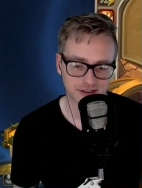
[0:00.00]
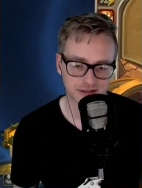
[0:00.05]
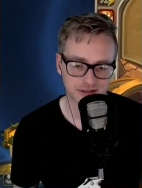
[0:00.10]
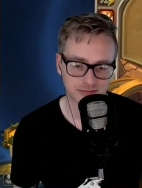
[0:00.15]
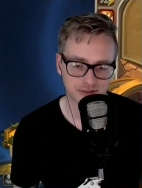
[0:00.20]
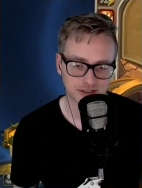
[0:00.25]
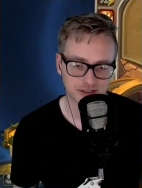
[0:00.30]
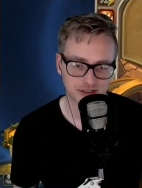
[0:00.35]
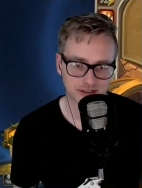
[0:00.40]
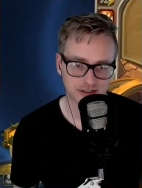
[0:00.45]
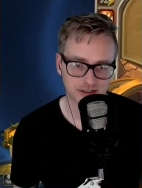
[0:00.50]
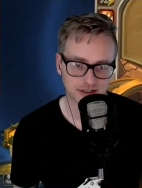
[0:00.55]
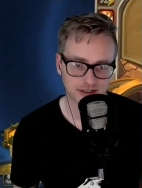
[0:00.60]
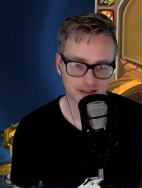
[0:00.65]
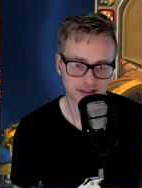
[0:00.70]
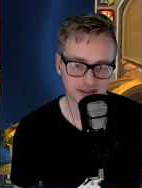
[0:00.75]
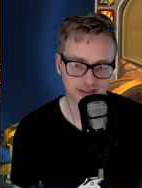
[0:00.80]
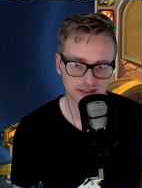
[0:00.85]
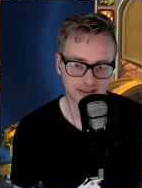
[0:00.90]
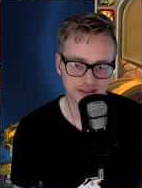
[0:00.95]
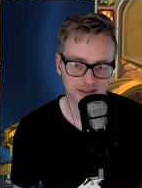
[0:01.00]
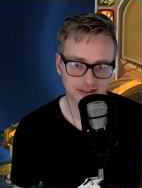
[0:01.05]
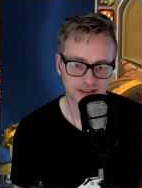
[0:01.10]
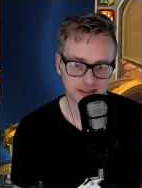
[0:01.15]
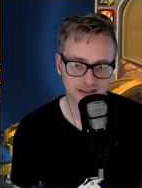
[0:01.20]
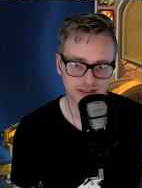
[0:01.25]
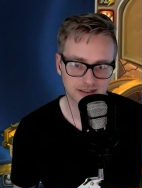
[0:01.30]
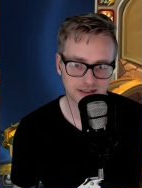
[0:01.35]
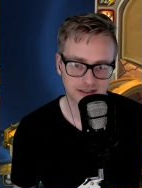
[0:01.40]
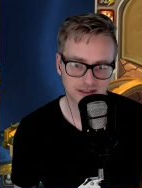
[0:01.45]
but, like...
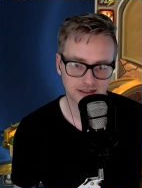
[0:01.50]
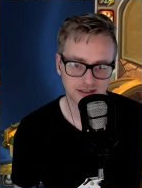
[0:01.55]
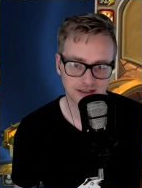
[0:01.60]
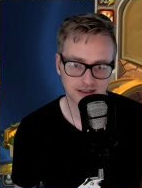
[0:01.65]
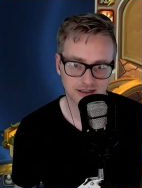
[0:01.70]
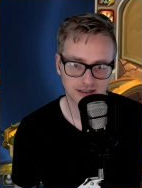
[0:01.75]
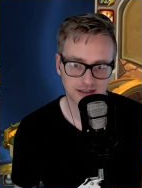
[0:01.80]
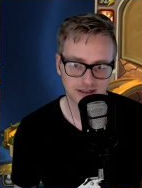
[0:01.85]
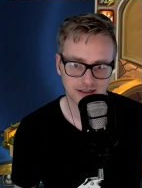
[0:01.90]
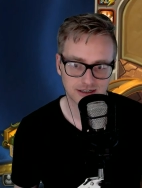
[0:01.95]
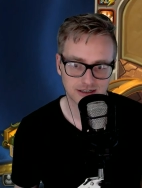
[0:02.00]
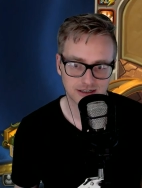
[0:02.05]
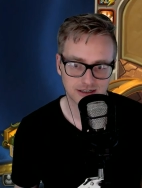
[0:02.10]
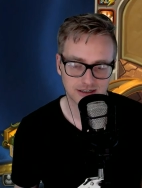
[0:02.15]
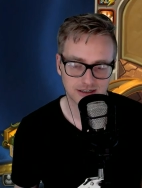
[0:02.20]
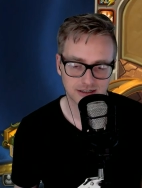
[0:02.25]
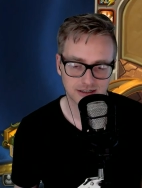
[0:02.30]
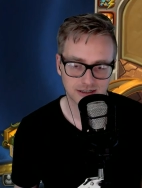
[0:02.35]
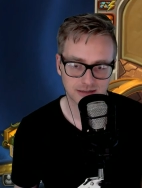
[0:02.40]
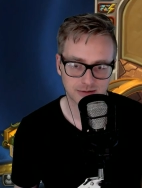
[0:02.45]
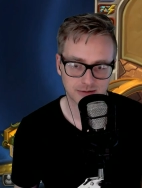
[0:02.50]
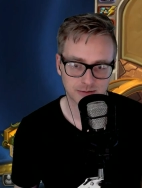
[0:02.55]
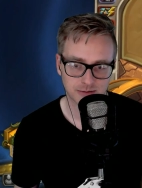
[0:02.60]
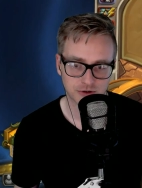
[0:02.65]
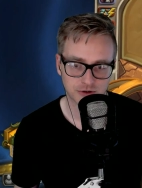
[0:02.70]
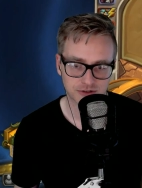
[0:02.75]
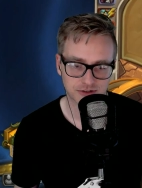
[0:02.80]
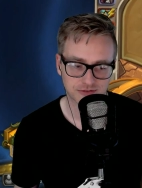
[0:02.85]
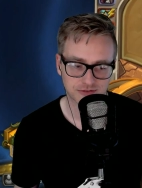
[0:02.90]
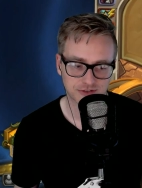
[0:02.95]
Give me more
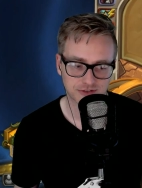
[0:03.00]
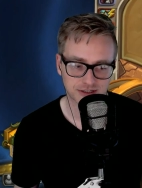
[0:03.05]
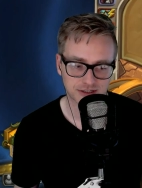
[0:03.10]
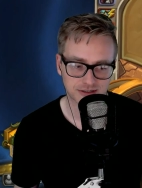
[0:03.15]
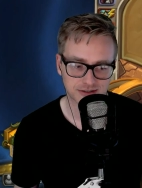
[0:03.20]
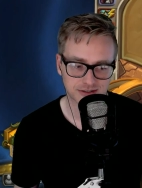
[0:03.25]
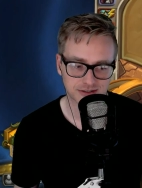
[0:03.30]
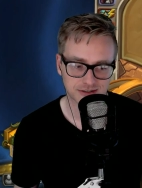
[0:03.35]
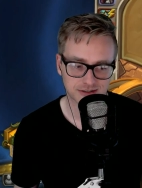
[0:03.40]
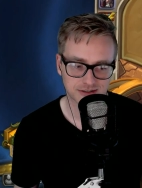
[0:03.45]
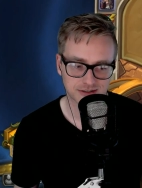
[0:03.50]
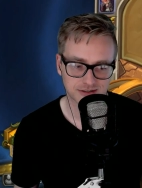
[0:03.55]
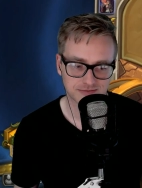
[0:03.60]
Sylvanases.